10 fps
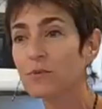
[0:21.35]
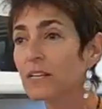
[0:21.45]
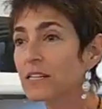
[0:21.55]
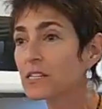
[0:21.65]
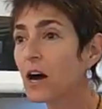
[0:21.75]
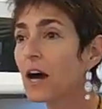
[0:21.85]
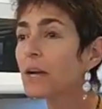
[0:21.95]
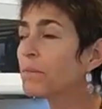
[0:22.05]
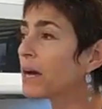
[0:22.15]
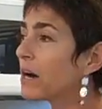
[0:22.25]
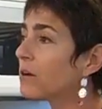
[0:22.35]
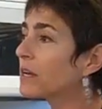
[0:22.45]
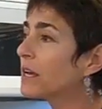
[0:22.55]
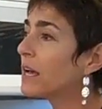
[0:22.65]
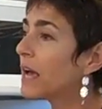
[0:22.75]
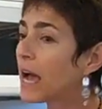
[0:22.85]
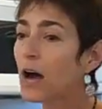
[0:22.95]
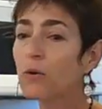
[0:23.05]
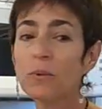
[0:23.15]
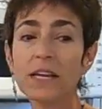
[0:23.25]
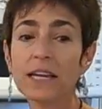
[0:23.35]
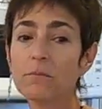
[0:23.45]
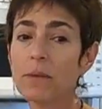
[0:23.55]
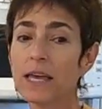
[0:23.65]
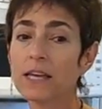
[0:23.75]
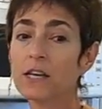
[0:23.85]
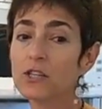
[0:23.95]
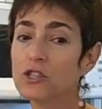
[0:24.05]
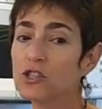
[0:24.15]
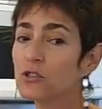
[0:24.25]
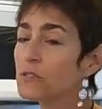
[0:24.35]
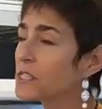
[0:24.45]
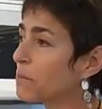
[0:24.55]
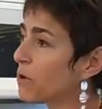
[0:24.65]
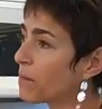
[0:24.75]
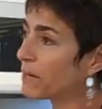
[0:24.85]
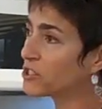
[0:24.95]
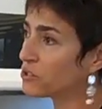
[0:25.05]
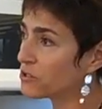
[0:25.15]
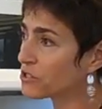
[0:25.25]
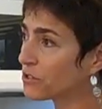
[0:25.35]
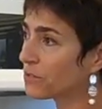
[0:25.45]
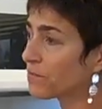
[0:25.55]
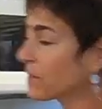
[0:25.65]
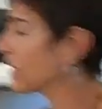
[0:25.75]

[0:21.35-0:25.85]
We're going to talk about how we can make juice. I brought my juicer.